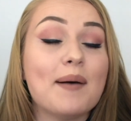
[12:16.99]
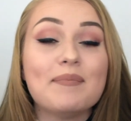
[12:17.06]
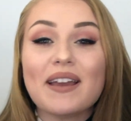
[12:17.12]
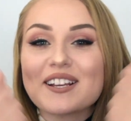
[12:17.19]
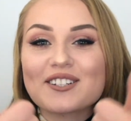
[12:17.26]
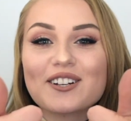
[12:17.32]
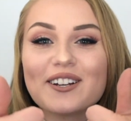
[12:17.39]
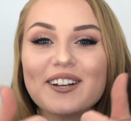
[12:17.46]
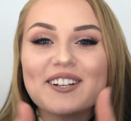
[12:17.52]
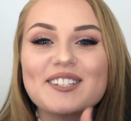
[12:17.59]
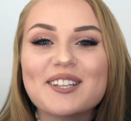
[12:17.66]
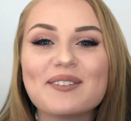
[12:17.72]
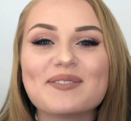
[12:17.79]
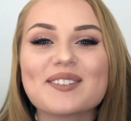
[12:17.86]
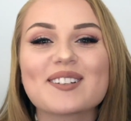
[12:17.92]
Make sure you're
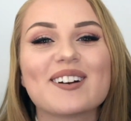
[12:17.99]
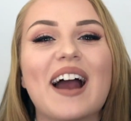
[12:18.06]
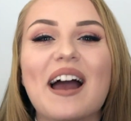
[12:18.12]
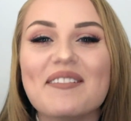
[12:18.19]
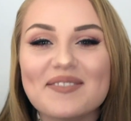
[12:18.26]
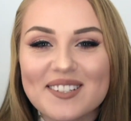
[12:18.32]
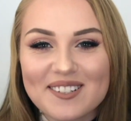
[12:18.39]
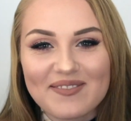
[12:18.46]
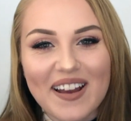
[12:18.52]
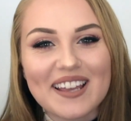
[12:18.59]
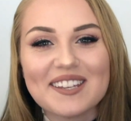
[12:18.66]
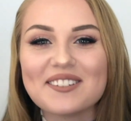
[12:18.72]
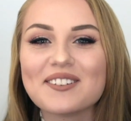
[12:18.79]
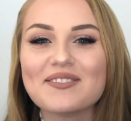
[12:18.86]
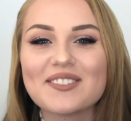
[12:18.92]
subscribed to my
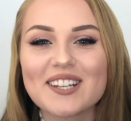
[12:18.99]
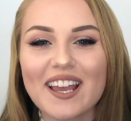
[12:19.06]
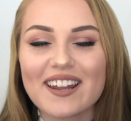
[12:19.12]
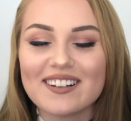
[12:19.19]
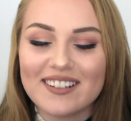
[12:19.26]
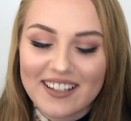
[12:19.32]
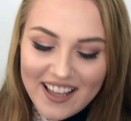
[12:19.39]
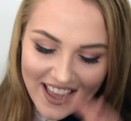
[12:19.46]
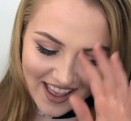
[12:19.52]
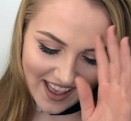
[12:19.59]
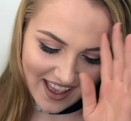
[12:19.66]
YouTube channel.